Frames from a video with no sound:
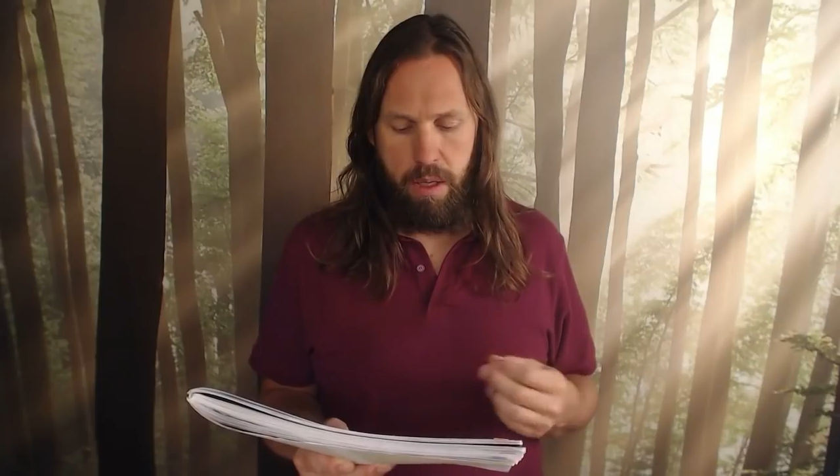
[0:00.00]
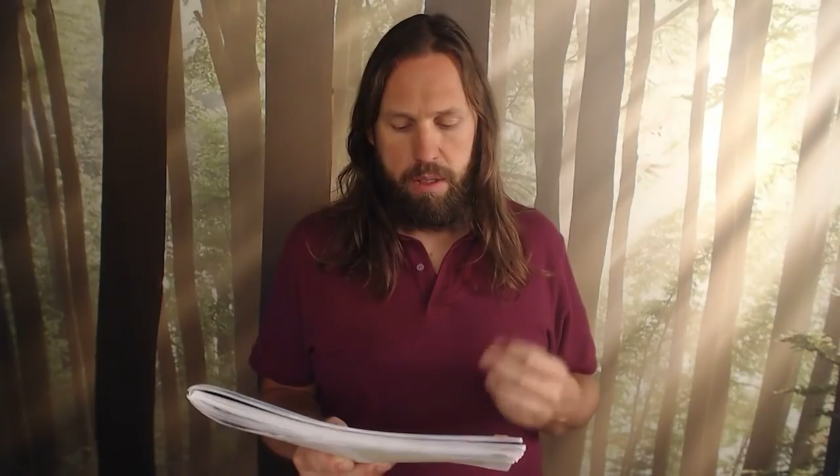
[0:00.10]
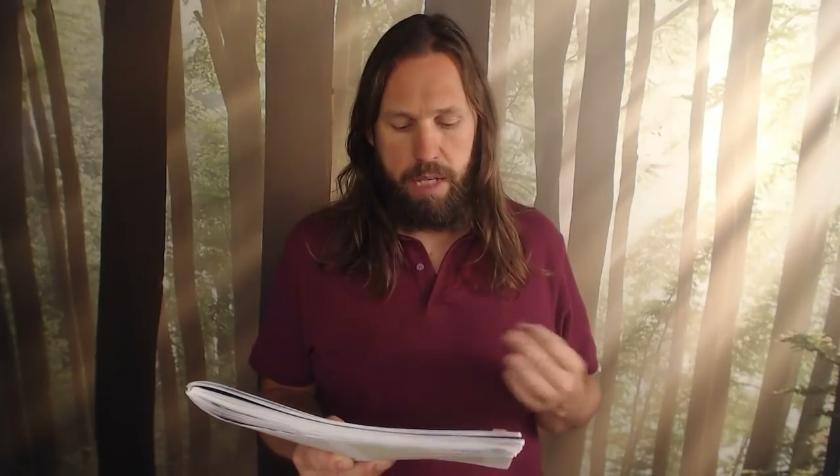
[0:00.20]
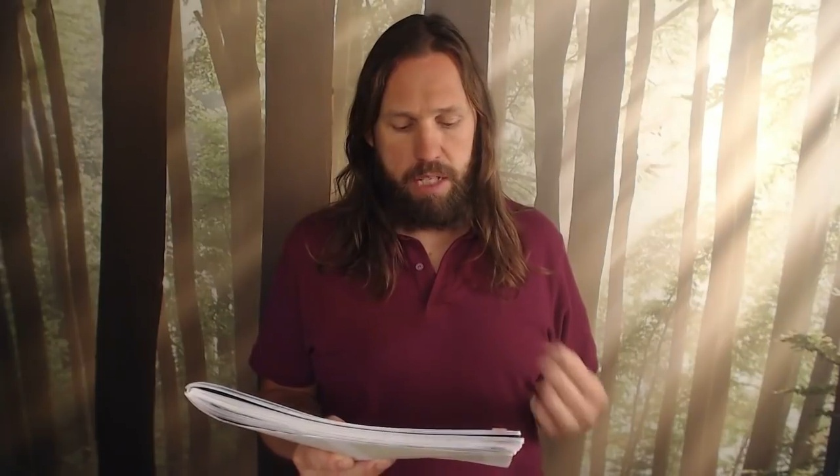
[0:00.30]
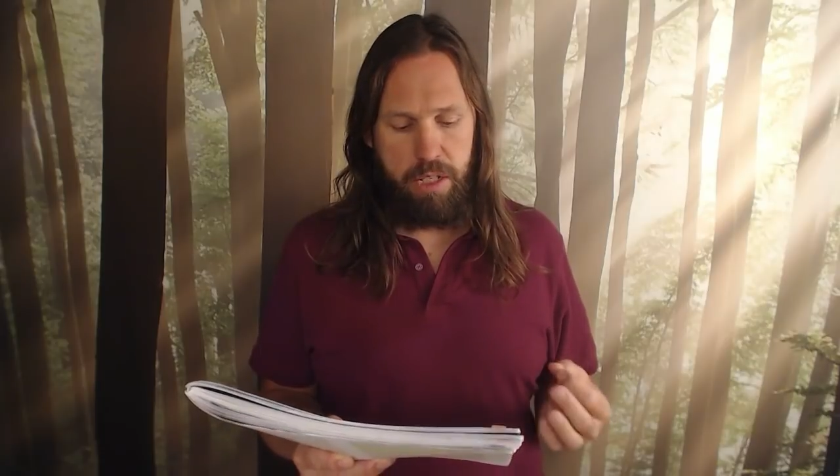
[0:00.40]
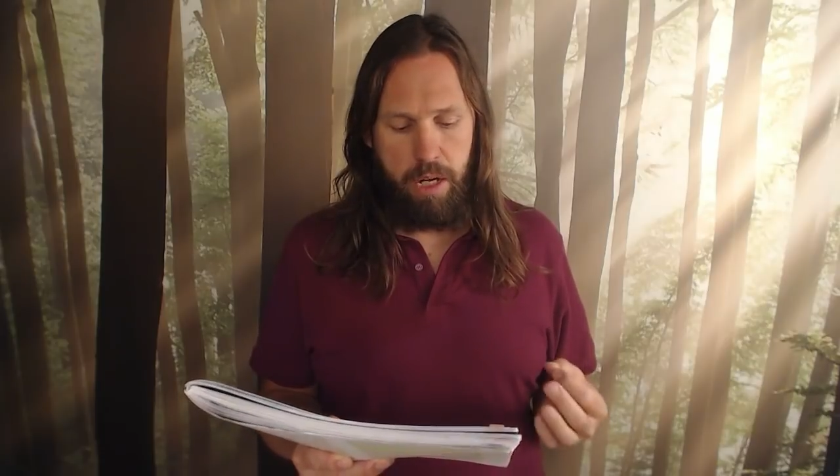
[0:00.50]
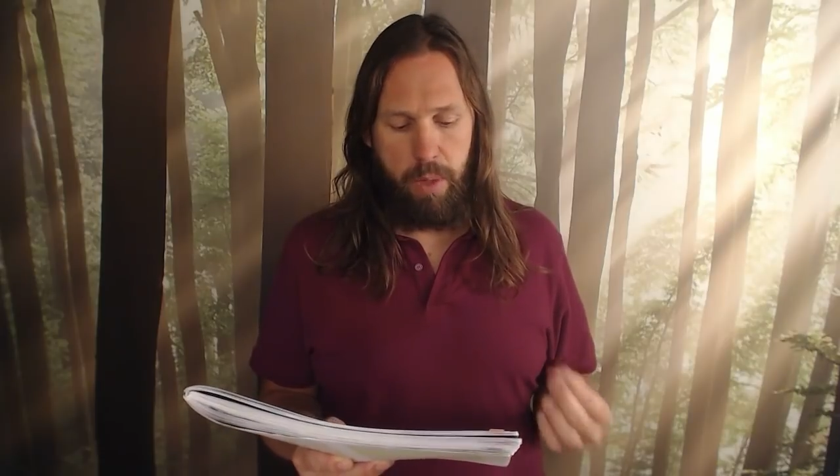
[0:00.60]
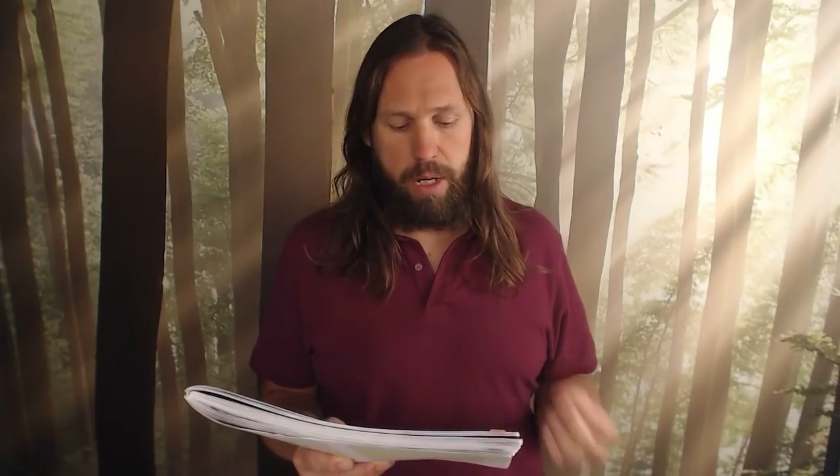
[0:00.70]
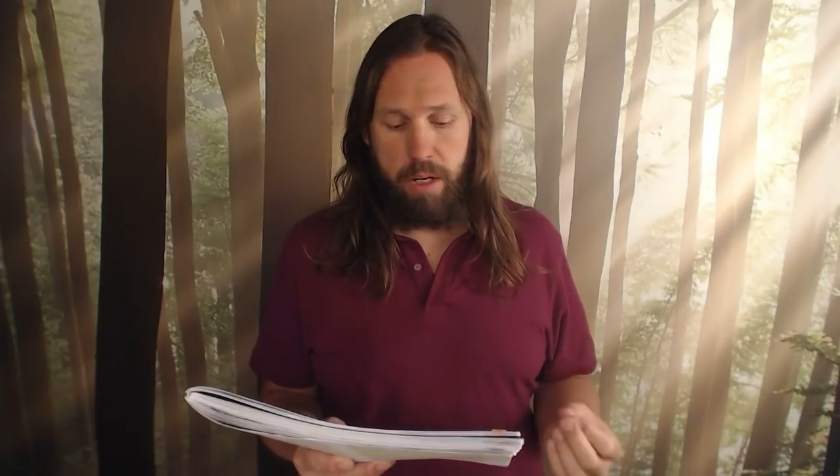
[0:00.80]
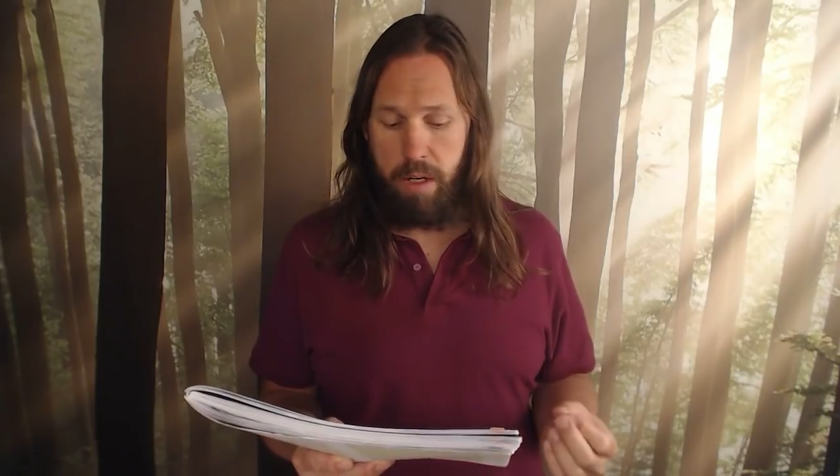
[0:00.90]
Tesla
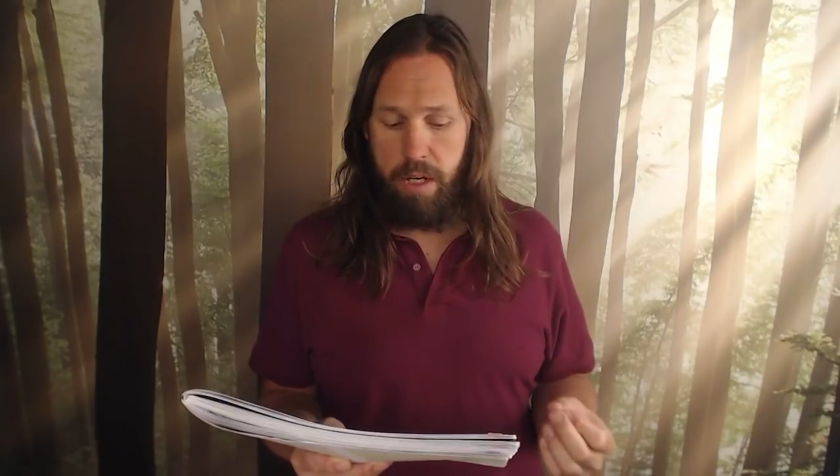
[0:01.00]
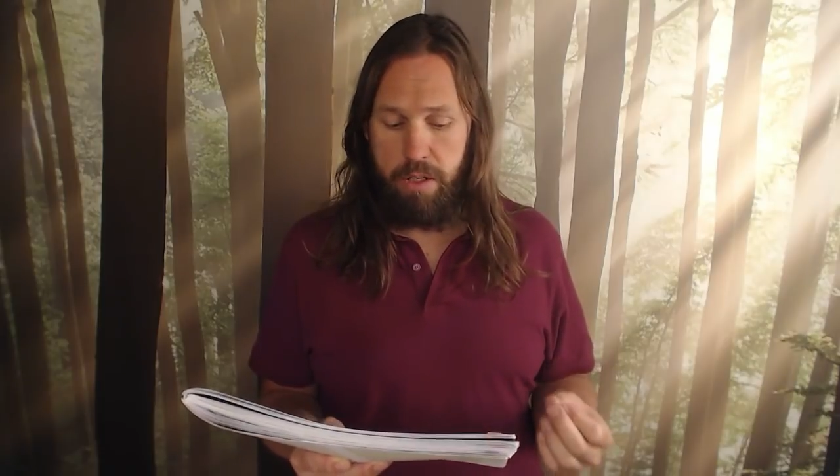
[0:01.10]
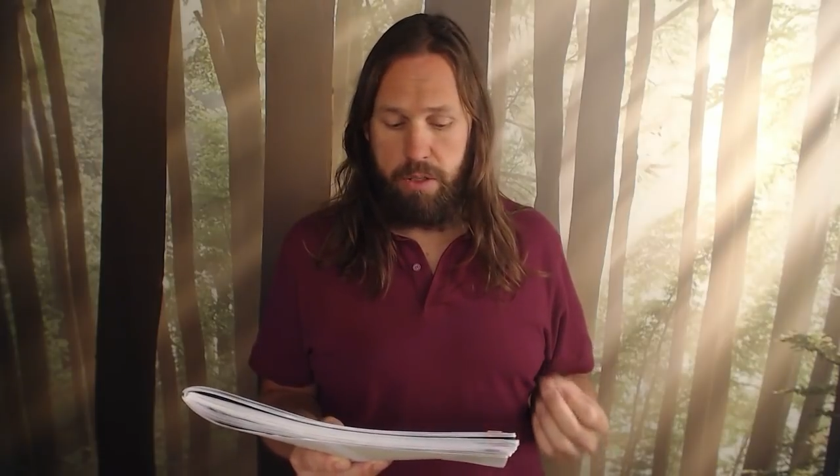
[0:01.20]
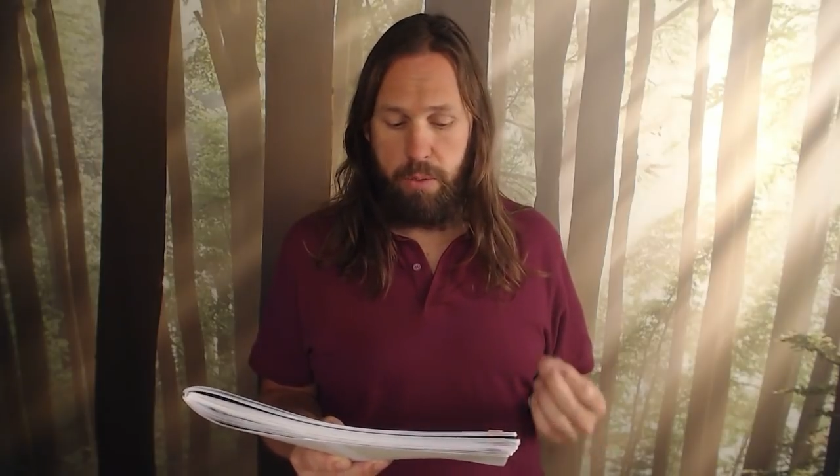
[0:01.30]
recognized the